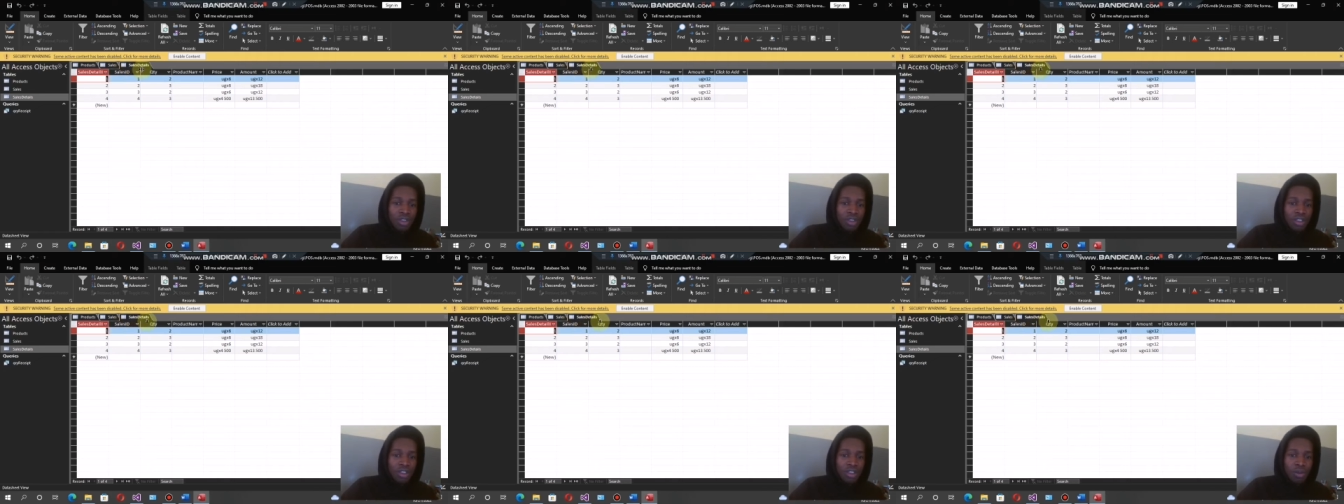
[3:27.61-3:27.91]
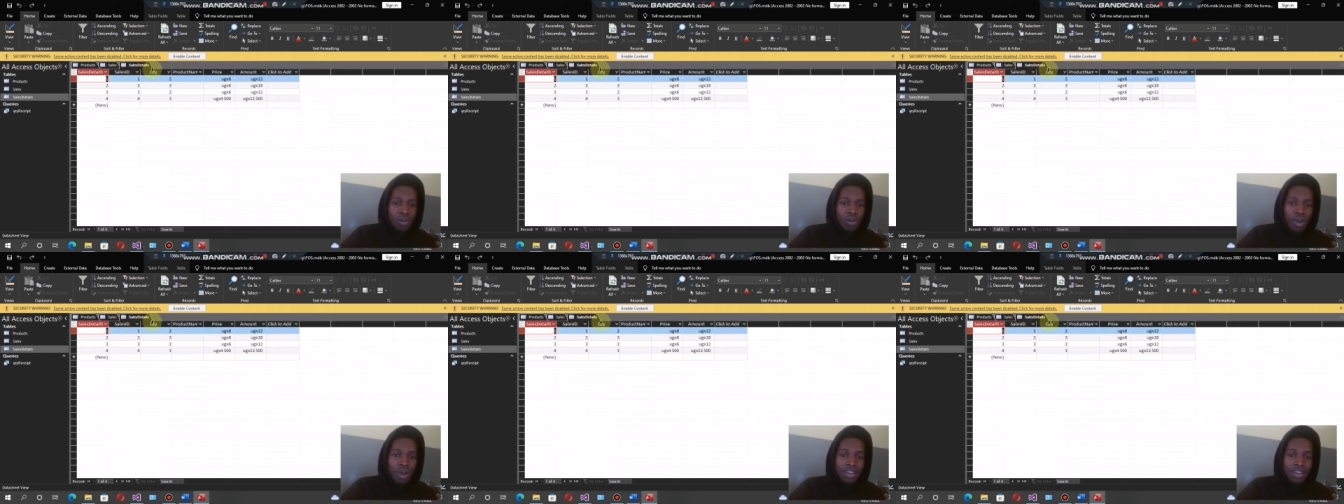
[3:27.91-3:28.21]
the
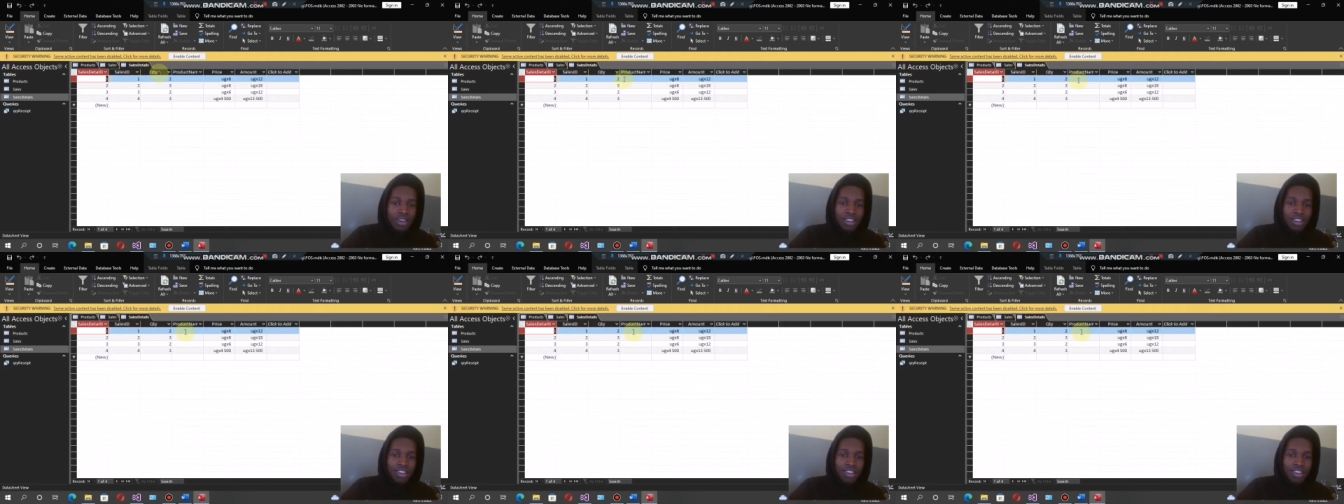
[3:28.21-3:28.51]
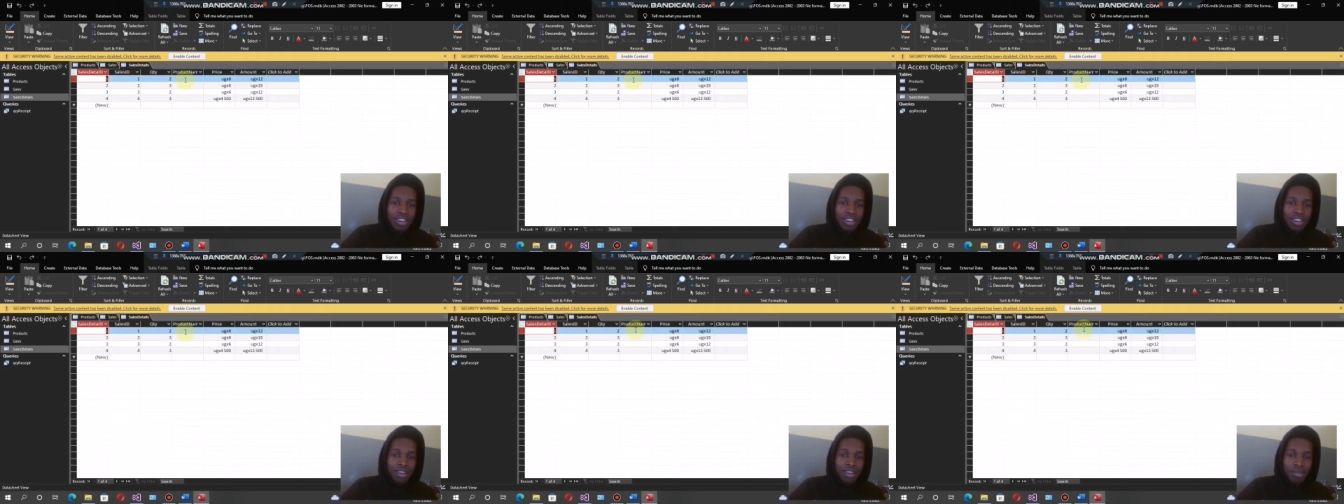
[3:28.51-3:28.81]

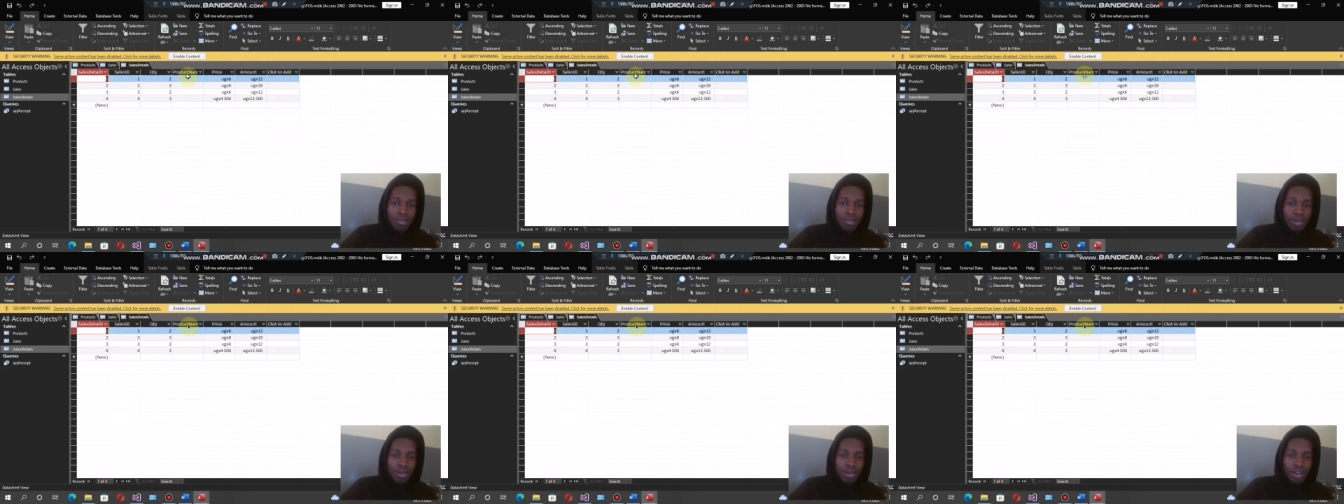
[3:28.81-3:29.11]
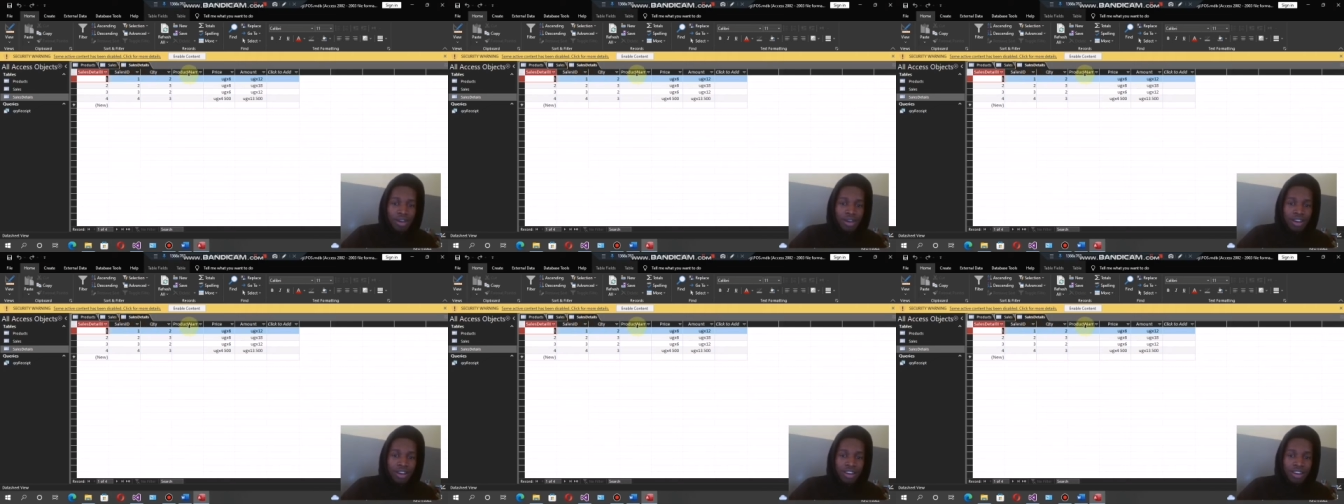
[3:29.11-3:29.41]
quantity, the
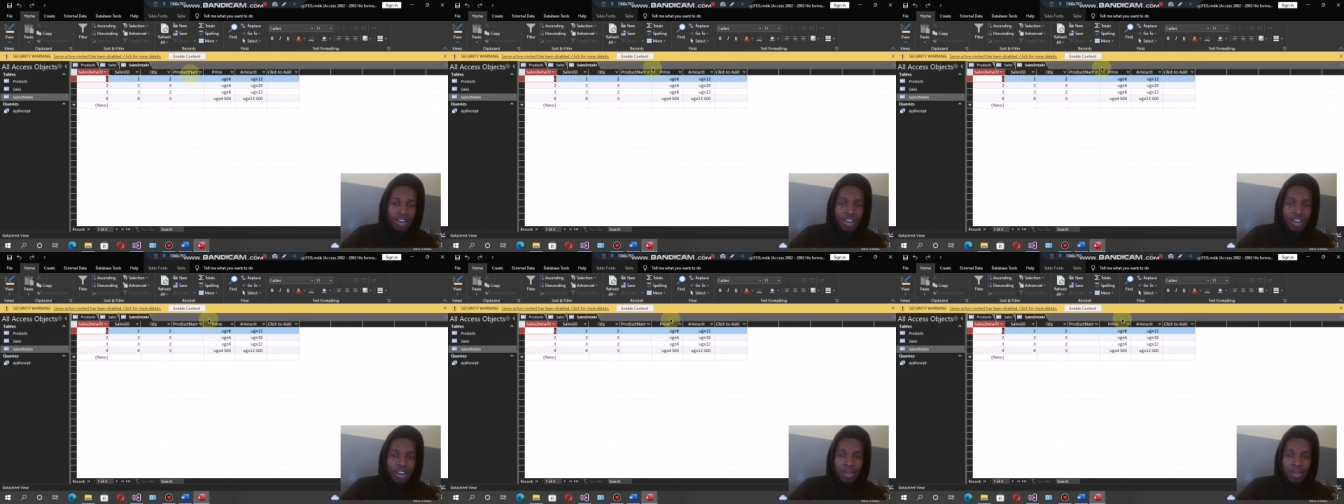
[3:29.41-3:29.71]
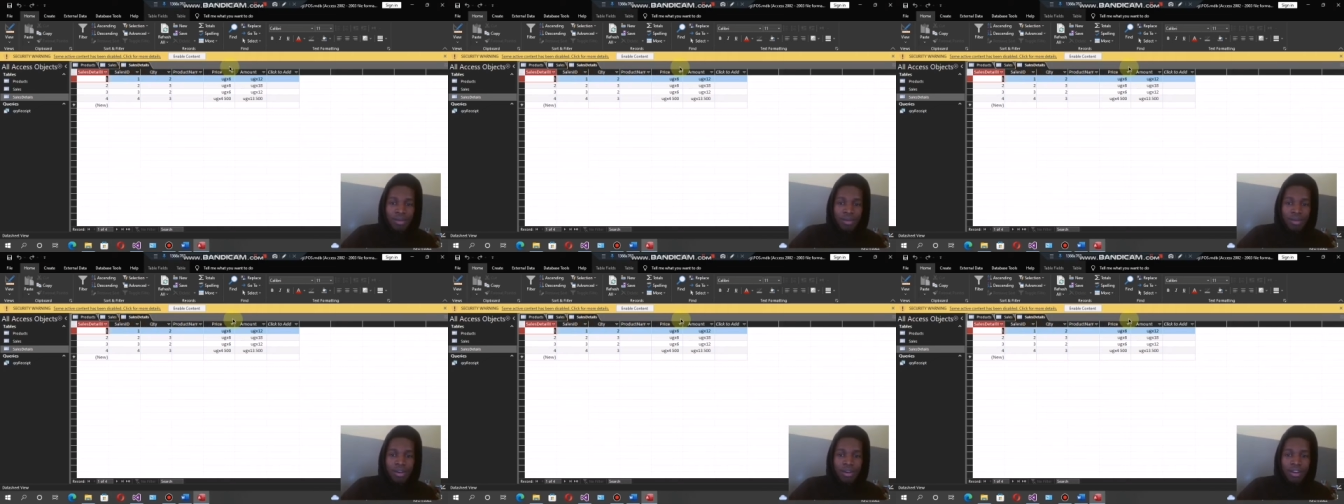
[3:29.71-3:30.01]
product
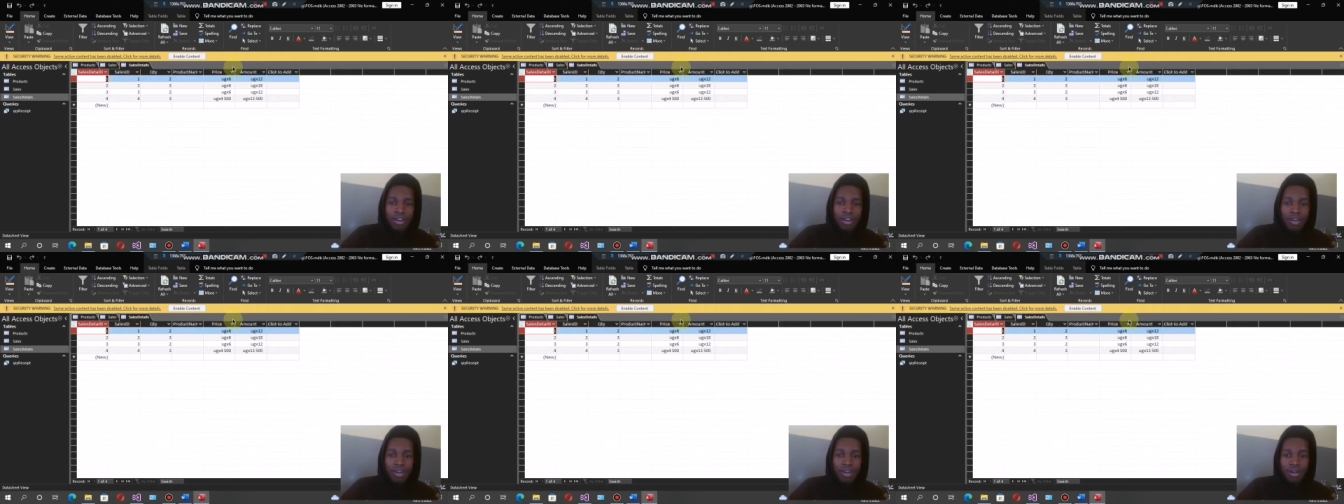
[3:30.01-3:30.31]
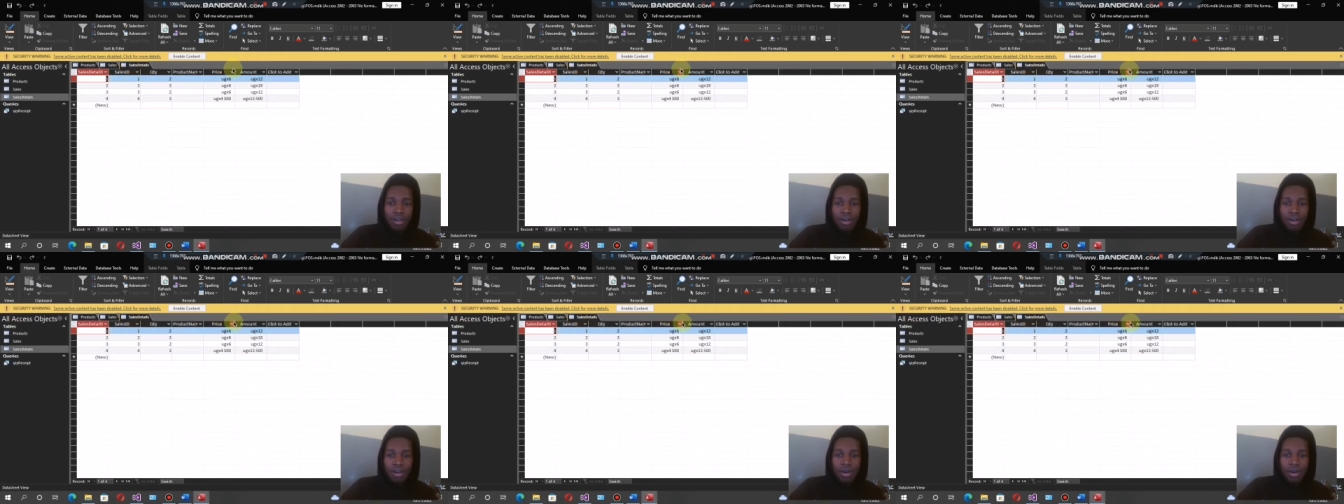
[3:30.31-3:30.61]
name, and the
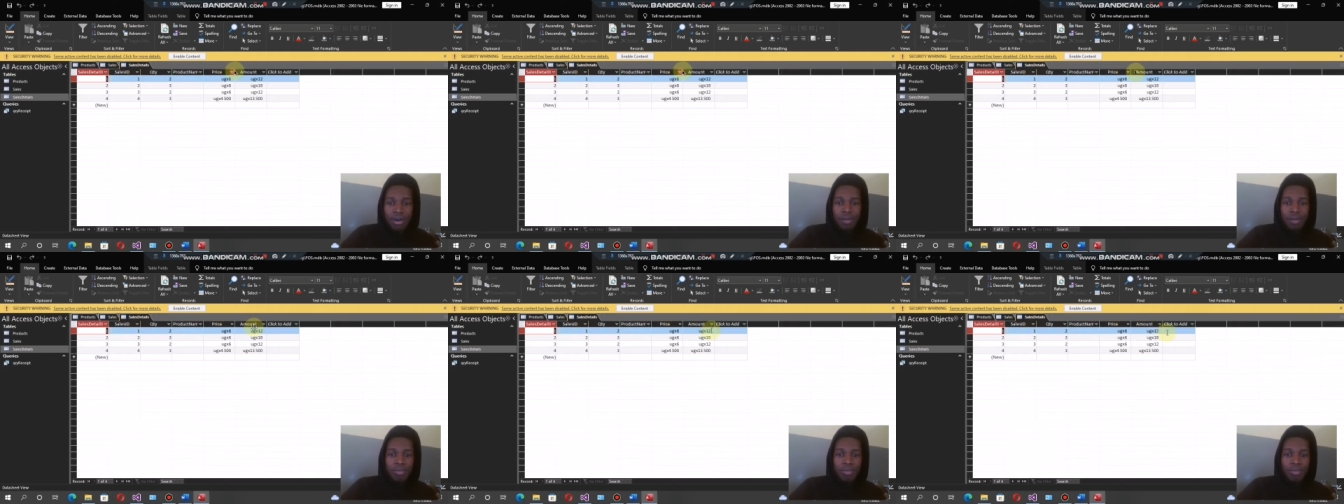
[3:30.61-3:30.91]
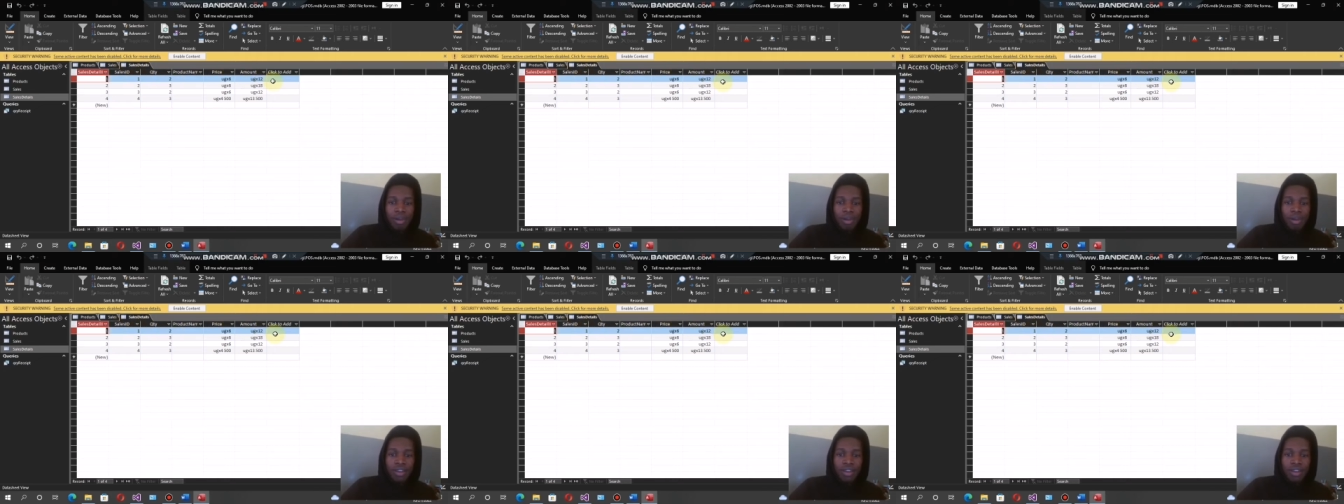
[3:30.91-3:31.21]

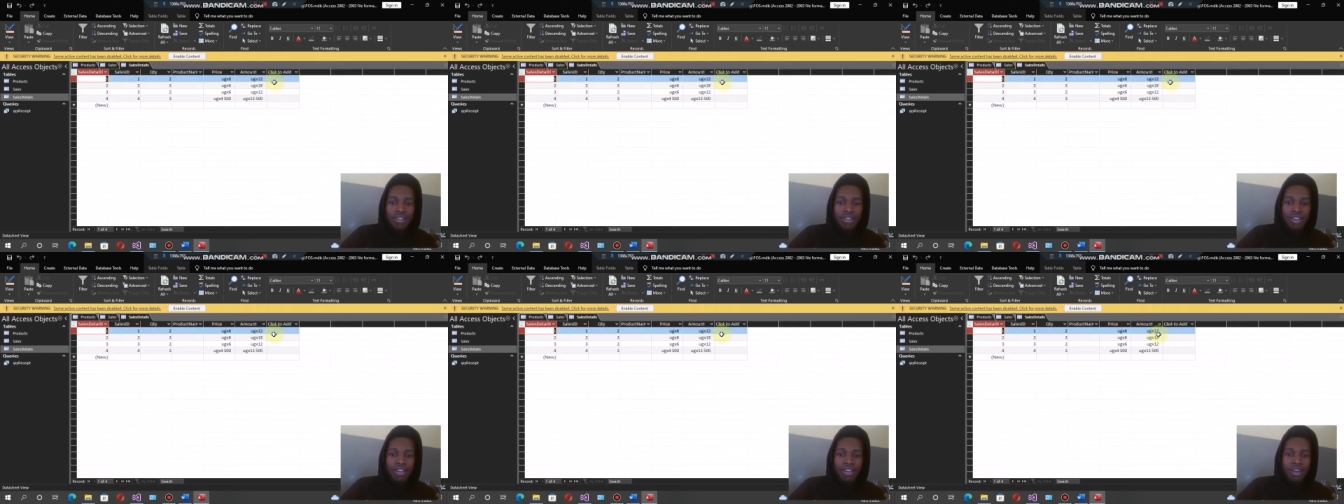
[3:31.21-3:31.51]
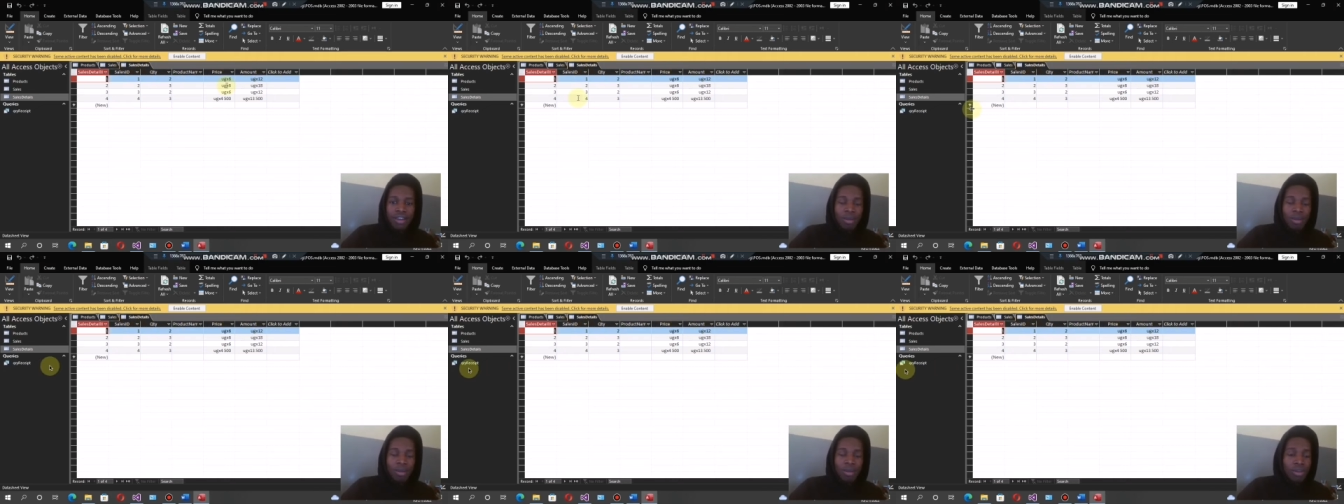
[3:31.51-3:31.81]
price and
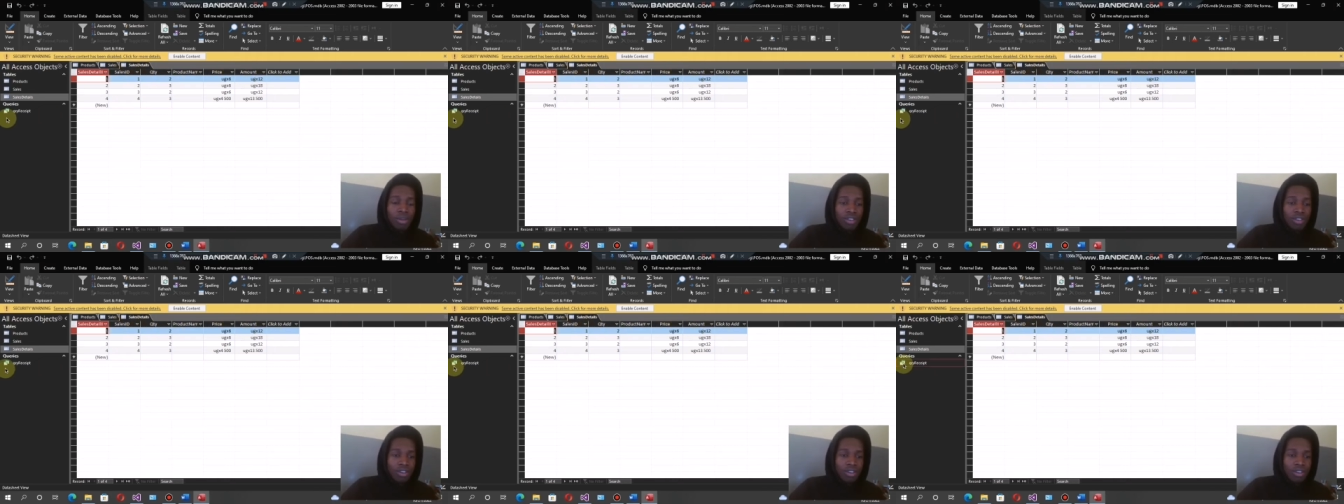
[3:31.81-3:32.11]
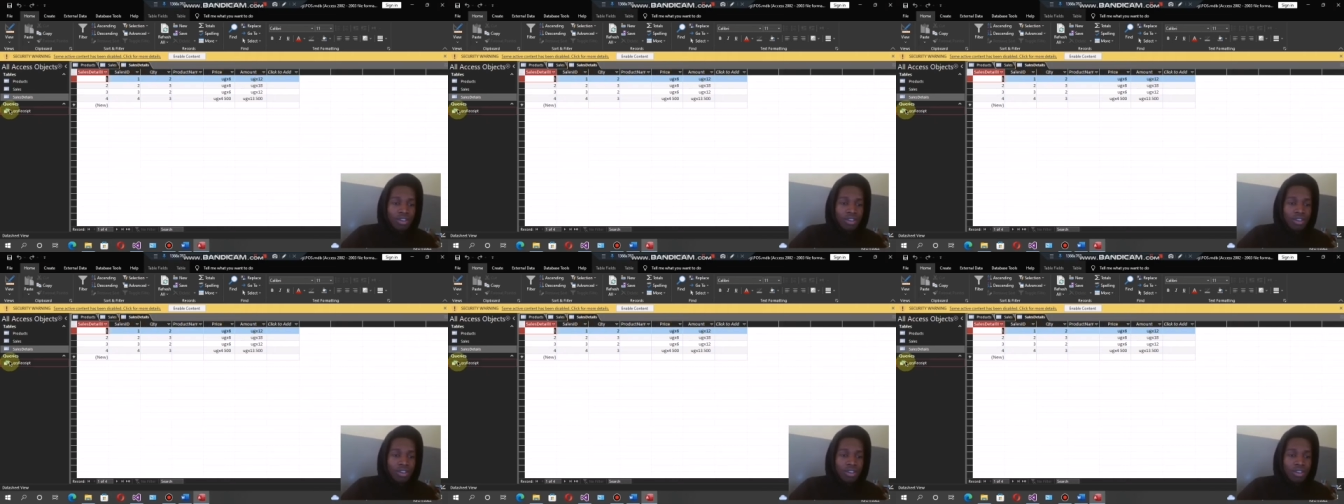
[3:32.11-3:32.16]
amount.